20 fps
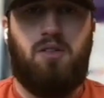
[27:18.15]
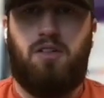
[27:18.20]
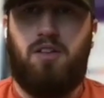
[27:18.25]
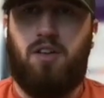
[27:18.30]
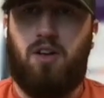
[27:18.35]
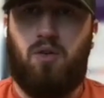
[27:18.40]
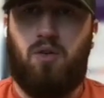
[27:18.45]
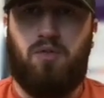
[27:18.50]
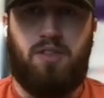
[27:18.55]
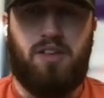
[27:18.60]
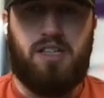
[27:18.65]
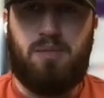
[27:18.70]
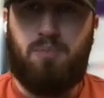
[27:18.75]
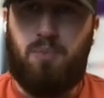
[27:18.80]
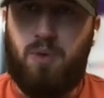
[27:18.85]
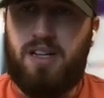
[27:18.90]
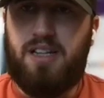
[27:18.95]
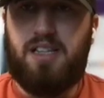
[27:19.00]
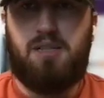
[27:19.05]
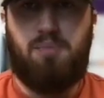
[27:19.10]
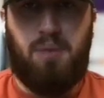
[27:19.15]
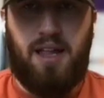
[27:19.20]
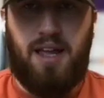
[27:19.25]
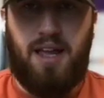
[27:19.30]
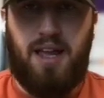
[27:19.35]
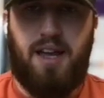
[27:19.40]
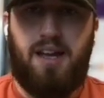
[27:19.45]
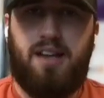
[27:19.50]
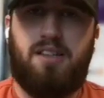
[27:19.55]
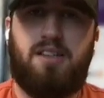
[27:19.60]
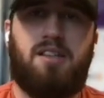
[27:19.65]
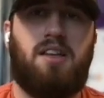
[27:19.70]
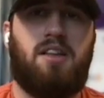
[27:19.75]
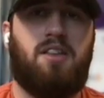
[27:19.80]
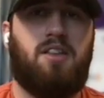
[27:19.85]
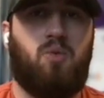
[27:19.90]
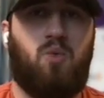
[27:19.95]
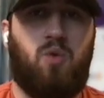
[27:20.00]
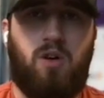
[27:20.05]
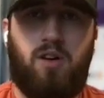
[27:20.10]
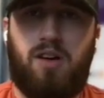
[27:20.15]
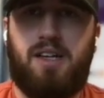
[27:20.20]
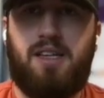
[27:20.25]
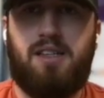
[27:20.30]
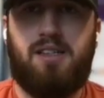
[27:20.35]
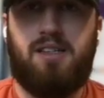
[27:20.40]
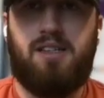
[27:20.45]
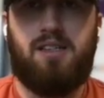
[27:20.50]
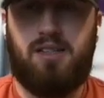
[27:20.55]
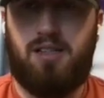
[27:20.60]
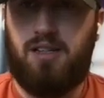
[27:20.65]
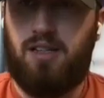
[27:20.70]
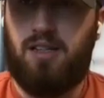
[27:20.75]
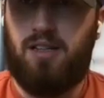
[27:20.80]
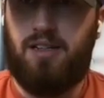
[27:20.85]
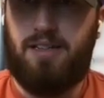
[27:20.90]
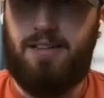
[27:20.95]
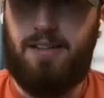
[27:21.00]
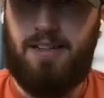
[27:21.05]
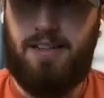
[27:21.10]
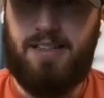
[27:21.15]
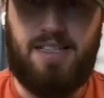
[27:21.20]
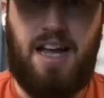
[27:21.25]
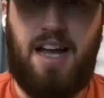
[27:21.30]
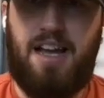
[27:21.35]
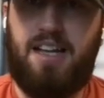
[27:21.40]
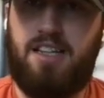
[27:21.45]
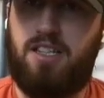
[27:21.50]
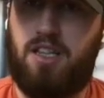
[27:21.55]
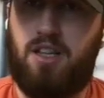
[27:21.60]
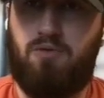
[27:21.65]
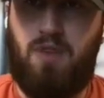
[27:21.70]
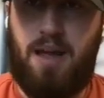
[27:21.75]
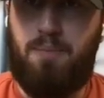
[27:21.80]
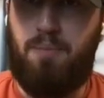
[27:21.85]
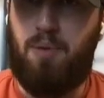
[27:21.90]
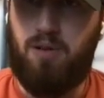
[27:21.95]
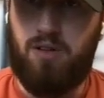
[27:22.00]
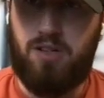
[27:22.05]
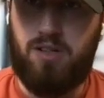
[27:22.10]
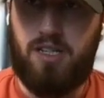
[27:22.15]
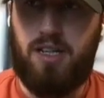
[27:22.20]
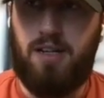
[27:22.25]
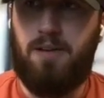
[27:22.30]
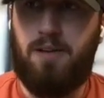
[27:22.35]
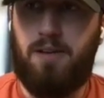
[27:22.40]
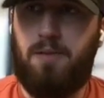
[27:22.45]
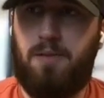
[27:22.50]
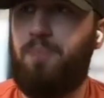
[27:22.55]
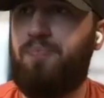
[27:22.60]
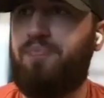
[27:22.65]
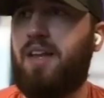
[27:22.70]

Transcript: The sprint is planned, the work is assigned to the right person,